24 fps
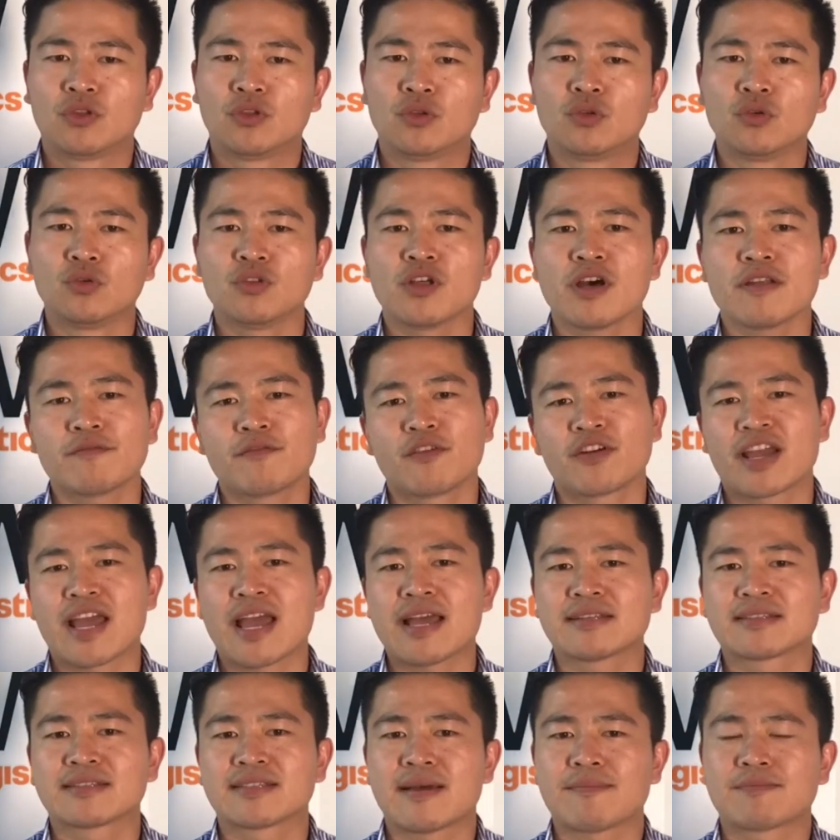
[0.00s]
Do not
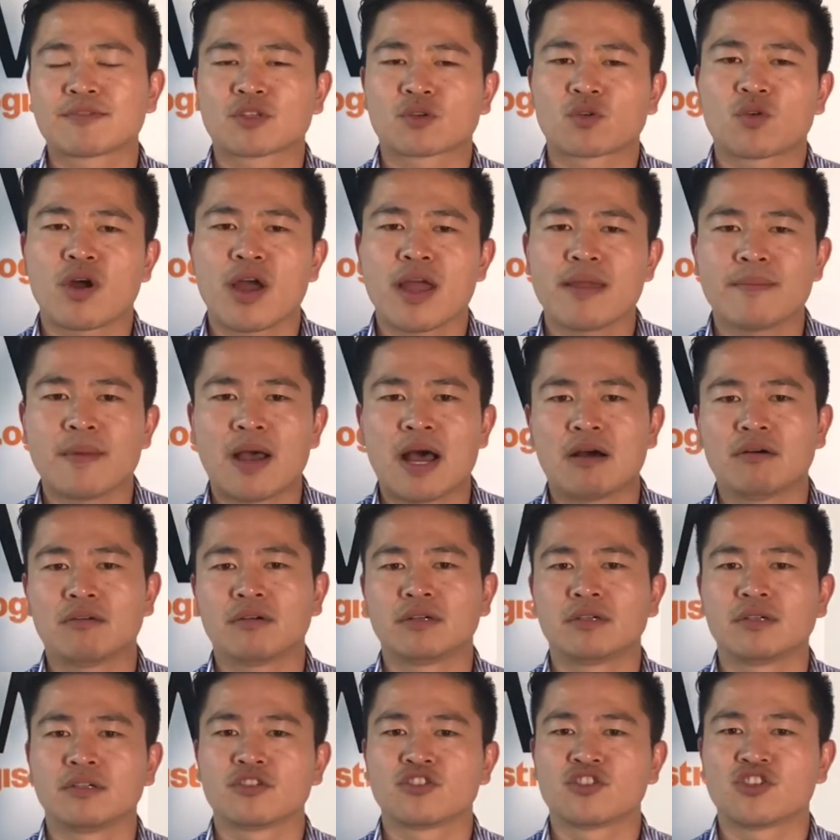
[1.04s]
forget subscribe
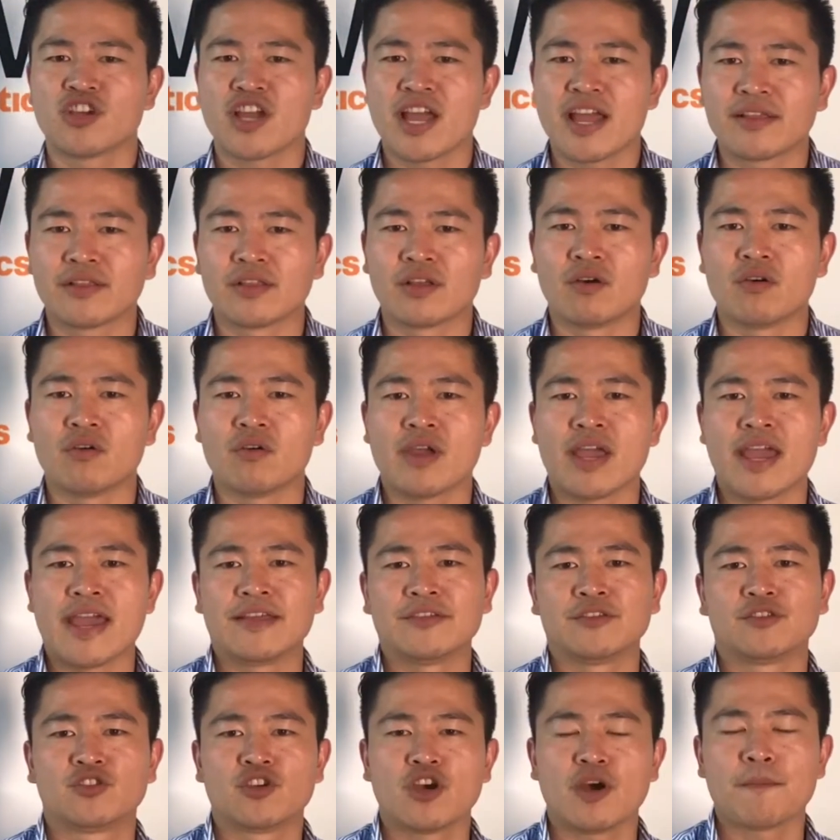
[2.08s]
our channel
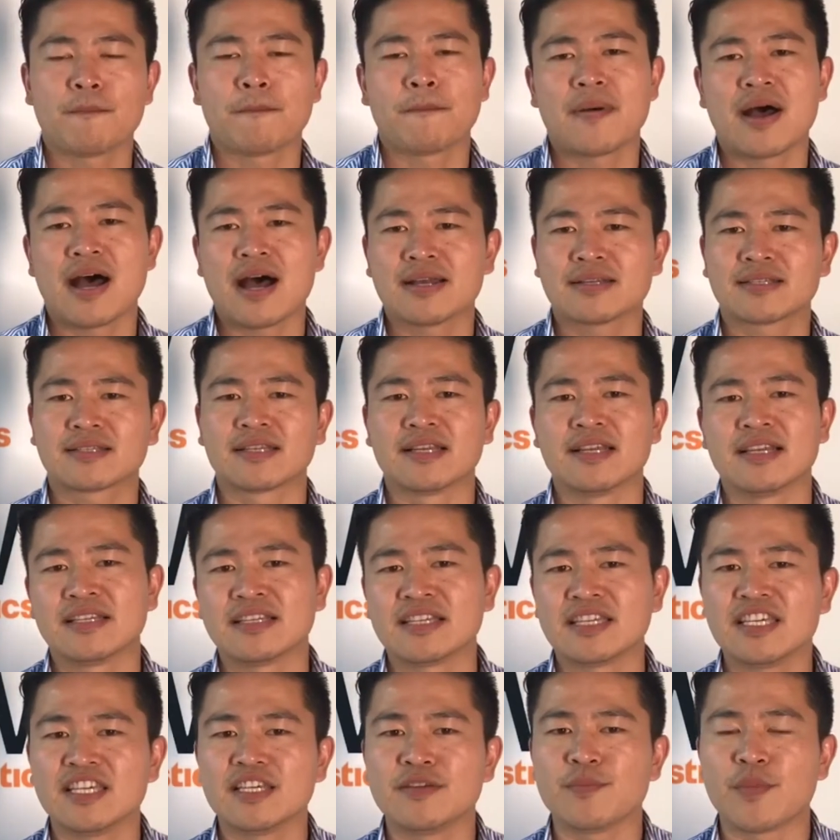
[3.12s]
and drop us
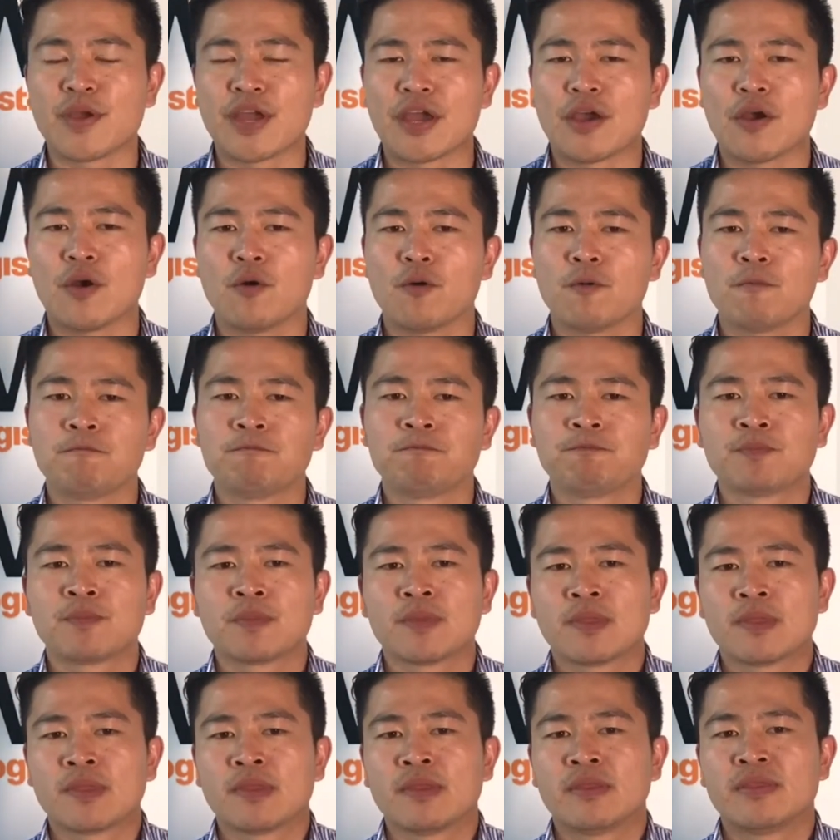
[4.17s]
an email.
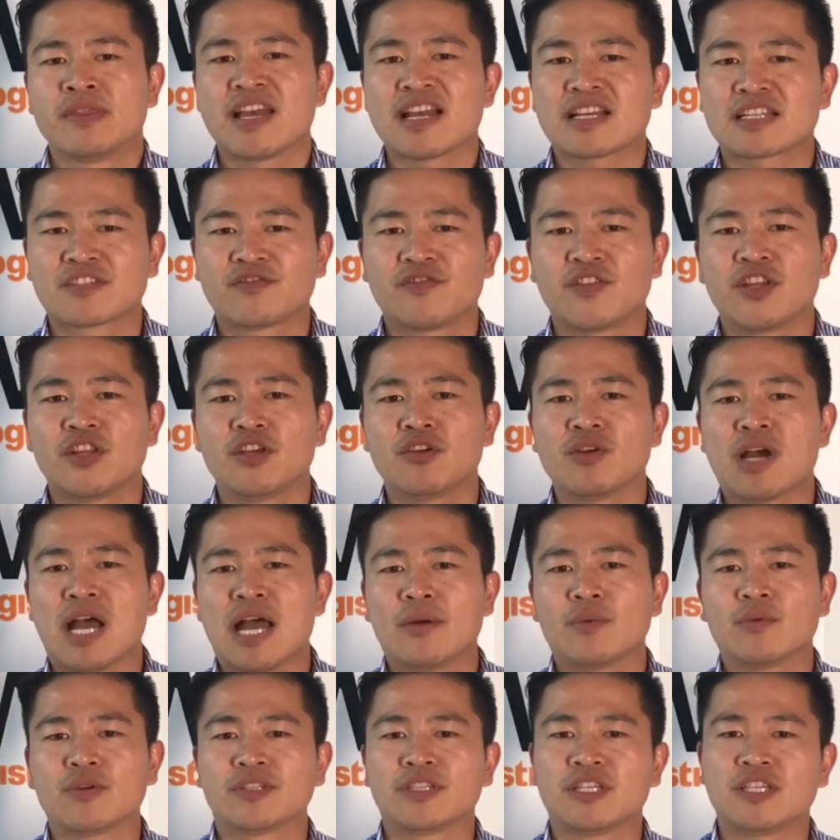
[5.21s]
Next video, I
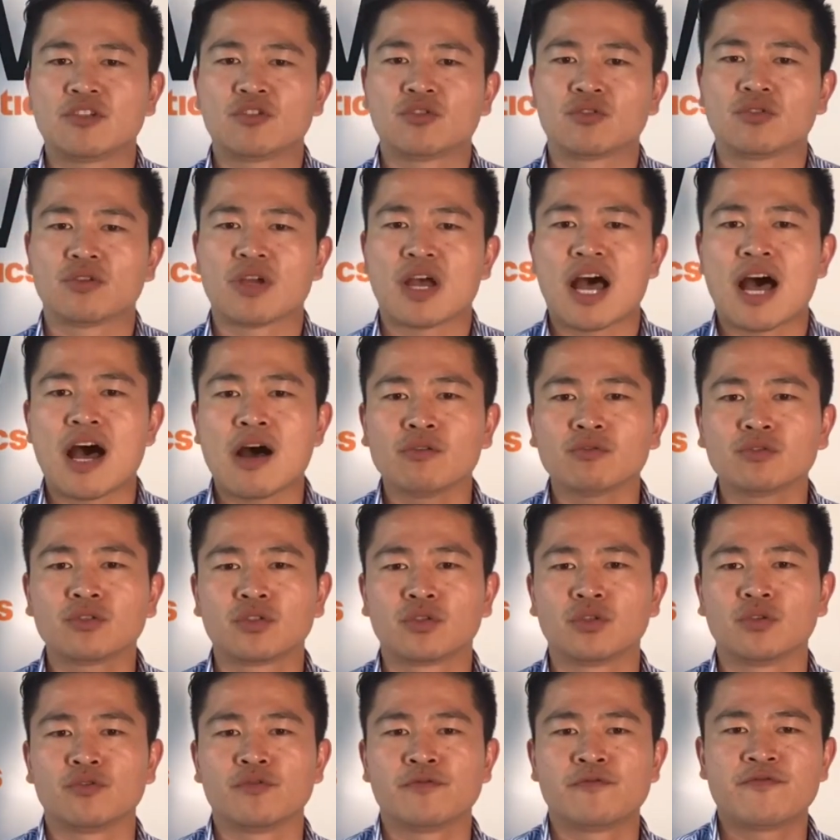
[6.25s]
will teach how
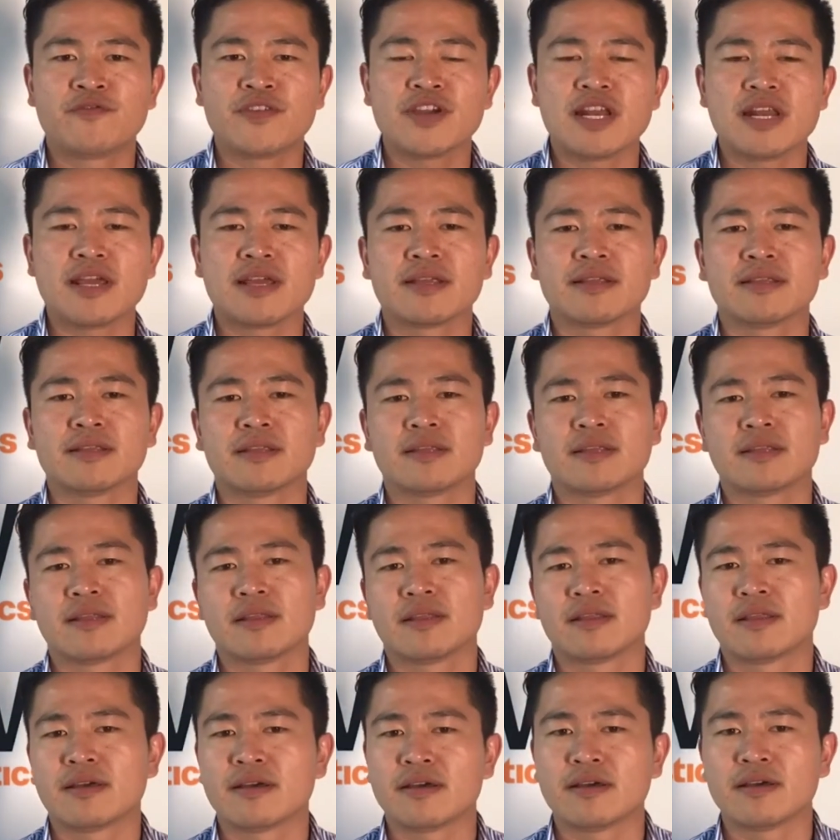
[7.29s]
to fill in
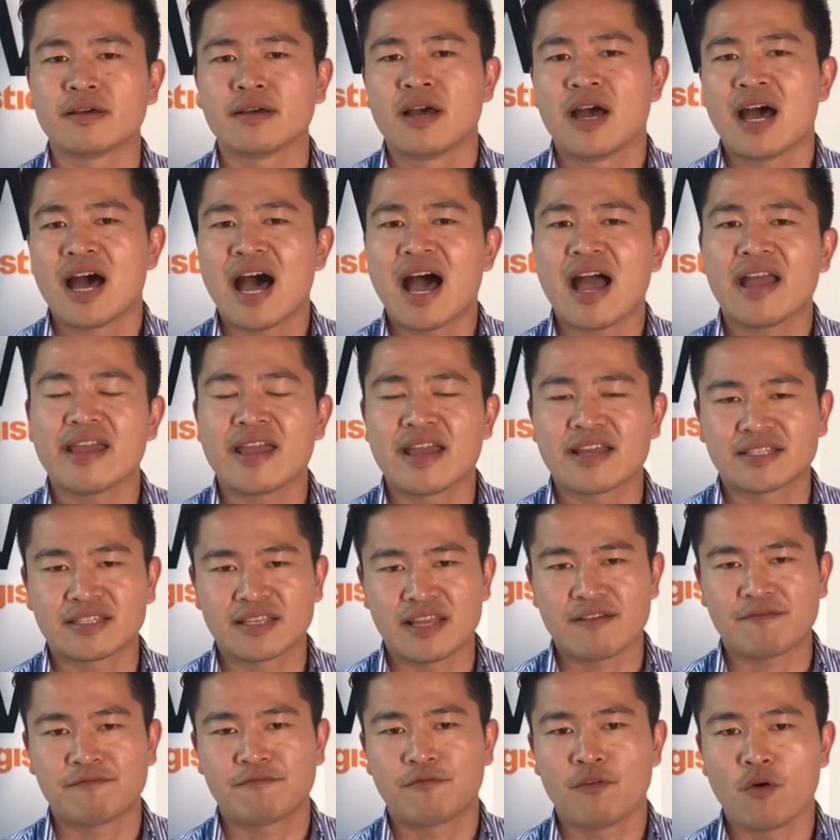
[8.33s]
the
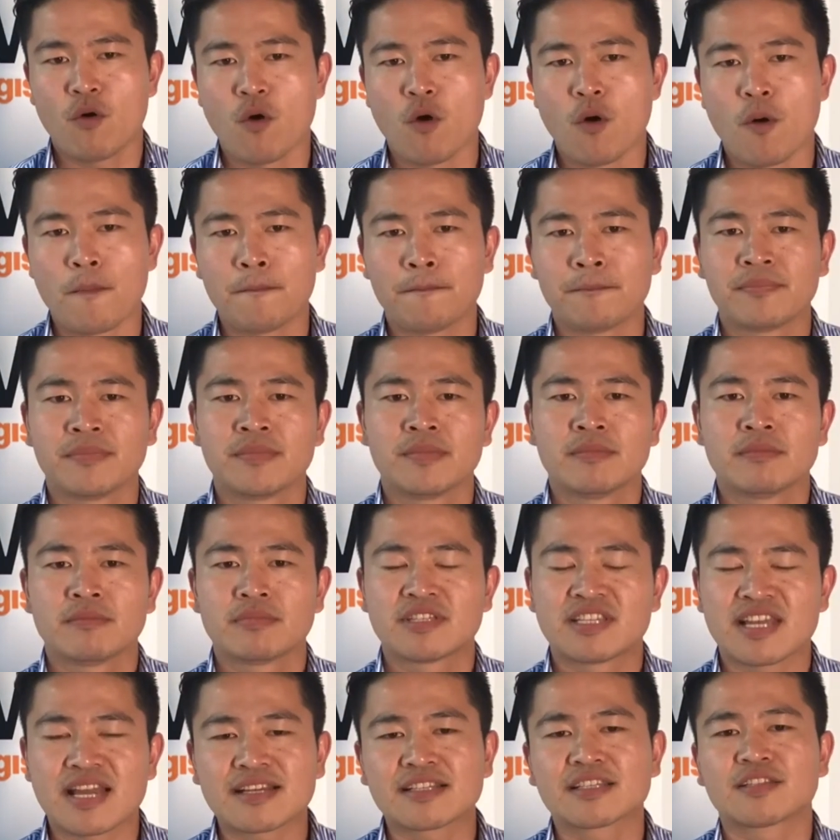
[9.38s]
ISF form.
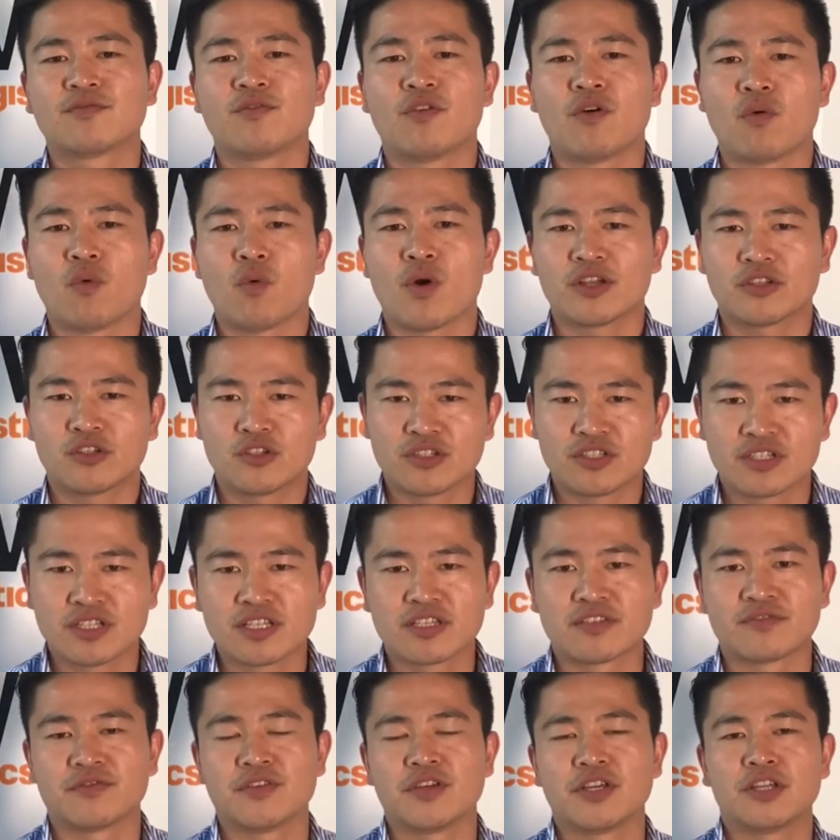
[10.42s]
Thanks for watching
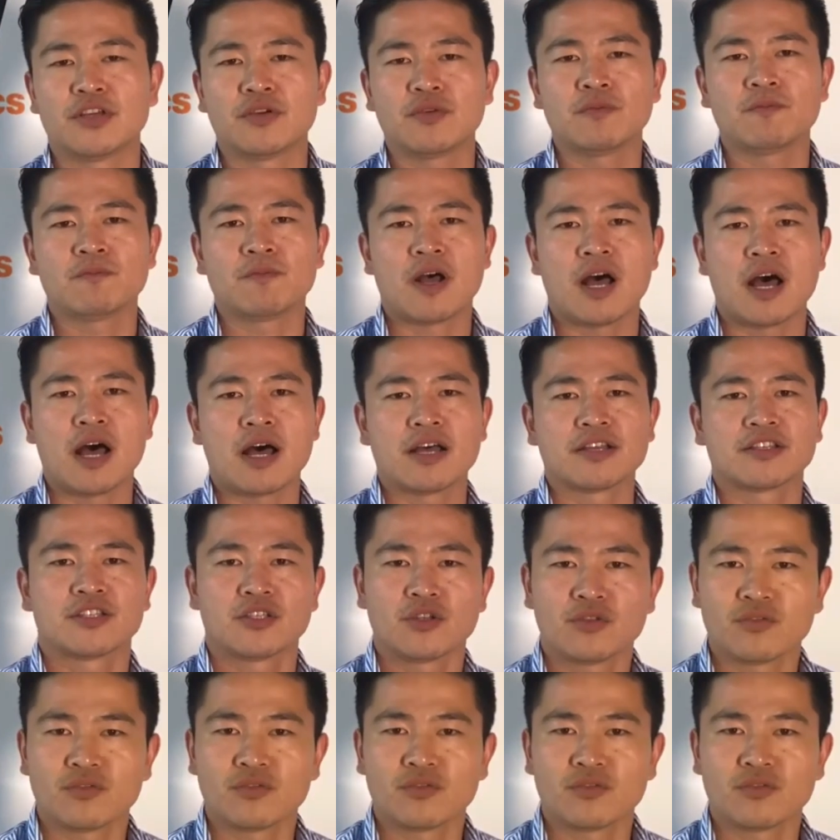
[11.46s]
this video. See you